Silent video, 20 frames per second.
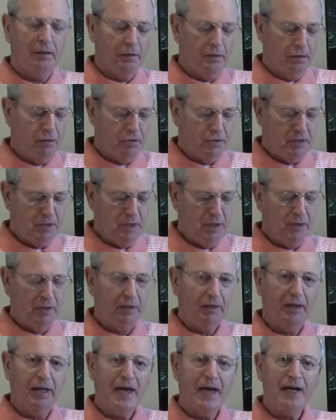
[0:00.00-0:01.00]
you see
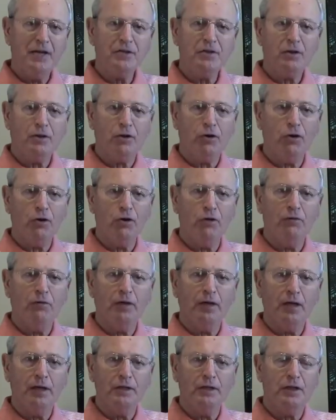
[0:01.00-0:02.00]
the last curve
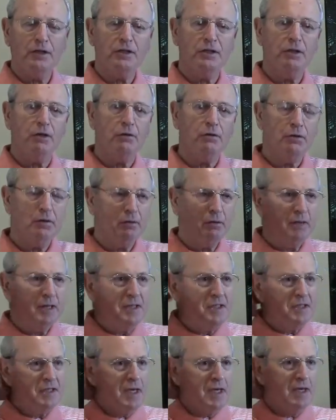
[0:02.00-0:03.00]
that I just showed you.
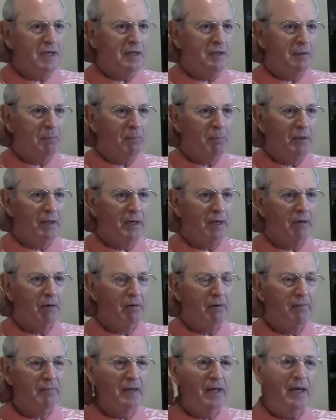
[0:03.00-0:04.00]
Let's say that the
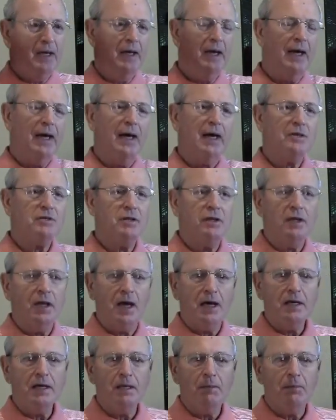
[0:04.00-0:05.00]
player has a
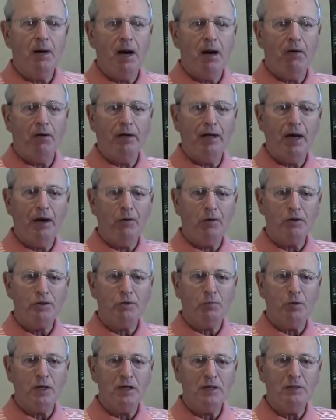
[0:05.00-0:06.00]
90 mile an hour
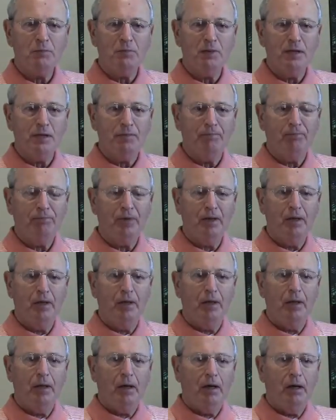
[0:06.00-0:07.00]
swing speed.
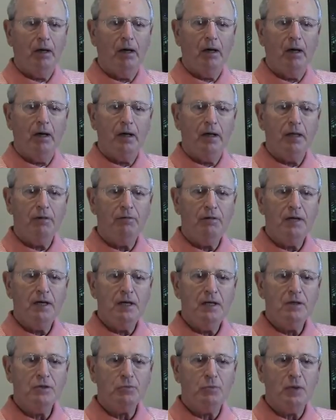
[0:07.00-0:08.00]
If
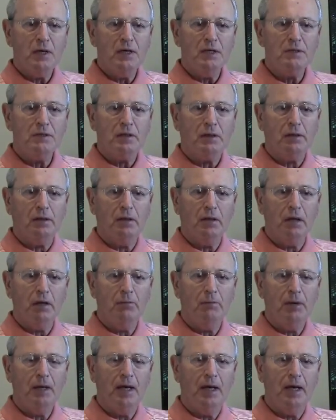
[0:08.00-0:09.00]
he swings the
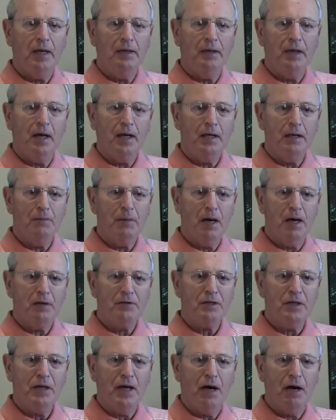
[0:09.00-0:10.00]
club at 90
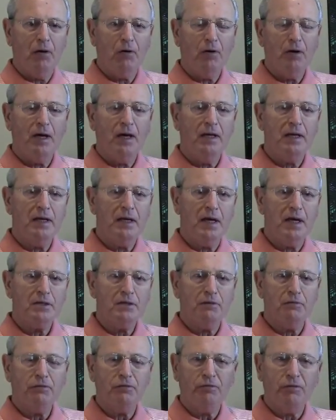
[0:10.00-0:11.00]
miles an hour and he
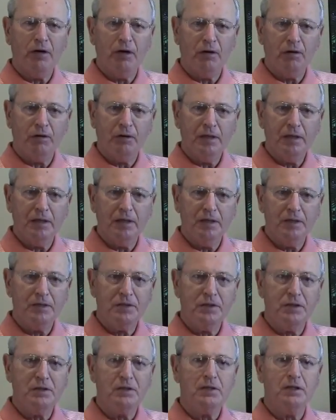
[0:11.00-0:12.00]
has a fairly
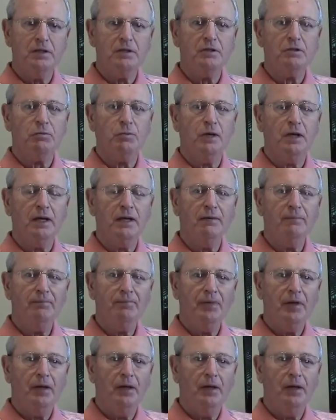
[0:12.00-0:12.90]
consistent swing,